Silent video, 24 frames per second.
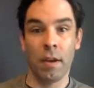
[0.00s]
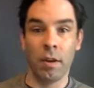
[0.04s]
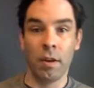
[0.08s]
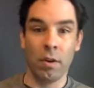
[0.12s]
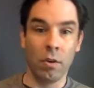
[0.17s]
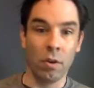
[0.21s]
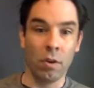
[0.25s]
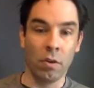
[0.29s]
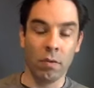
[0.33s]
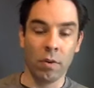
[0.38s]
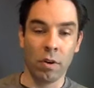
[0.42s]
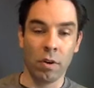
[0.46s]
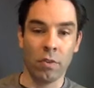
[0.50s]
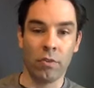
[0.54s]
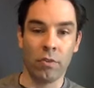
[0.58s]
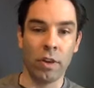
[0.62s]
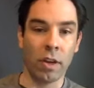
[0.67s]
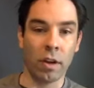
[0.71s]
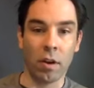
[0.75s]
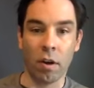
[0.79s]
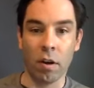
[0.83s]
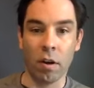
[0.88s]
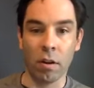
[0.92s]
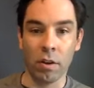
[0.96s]
university,
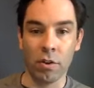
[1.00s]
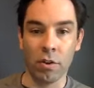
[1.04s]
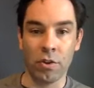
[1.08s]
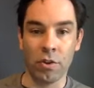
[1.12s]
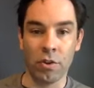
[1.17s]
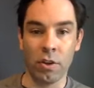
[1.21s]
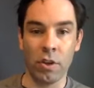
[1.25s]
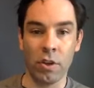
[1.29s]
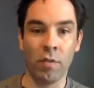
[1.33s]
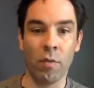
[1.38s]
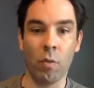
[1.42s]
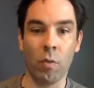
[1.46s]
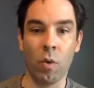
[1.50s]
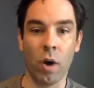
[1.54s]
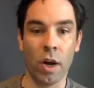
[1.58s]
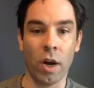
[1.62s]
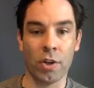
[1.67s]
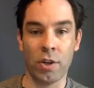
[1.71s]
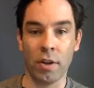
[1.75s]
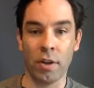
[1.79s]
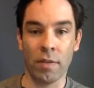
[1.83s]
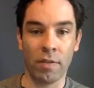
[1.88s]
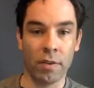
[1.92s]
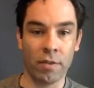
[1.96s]
college that you've
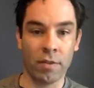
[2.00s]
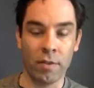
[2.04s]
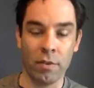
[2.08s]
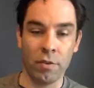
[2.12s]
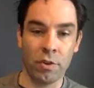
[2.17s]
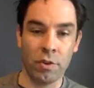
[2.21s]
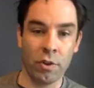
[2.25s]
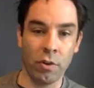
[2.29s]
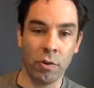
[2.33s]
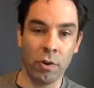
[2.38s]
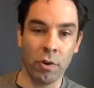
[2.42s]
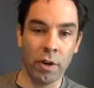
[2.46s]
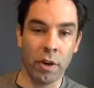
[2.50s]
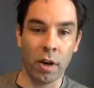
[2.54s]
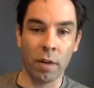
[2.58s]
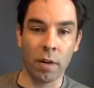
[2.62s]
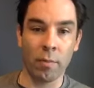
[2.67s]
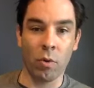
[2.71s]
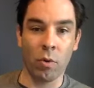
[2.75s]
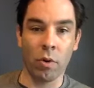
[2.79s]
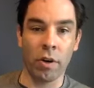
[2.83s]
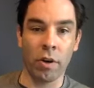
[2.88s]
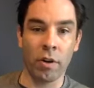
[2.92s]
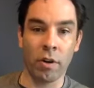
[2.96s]
watched ever since you were a young
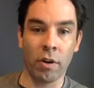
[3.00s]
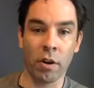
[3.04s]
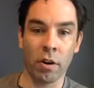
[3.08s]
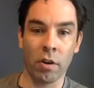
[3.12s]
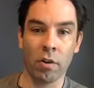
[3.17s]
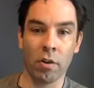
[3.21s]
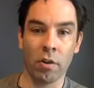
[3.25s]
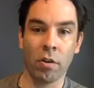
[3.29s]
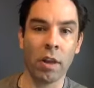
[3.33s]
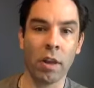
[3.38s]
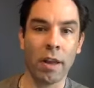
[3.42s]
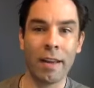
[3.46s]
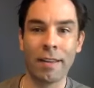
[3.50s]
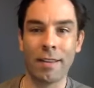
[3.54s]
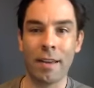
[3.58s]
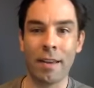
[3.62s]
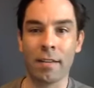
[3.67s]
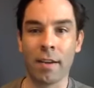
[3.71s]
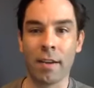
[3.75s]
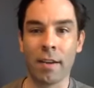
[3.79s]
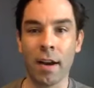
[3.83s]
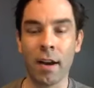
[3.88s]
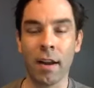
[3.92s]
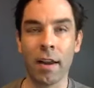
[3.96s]
boy or young girl. It's
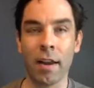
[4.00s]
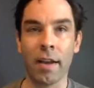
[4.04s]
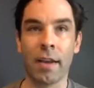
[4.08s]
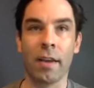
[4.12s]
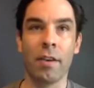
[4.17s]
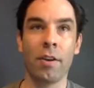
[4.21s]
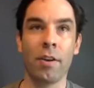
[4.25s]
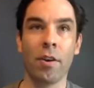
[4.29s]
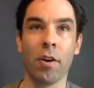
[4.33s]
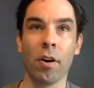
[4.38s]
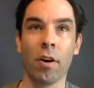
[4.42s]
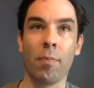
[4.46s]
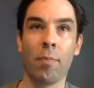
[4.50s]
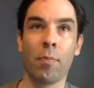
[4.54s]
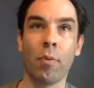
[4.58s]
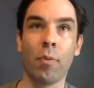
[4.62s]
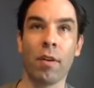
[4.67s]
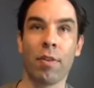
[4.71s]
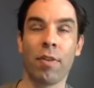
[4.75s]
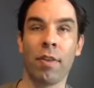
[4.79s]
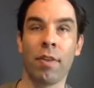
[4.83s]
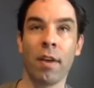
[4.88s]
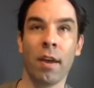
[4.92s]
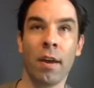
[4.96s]
kind of like in Europe
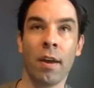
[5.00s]
with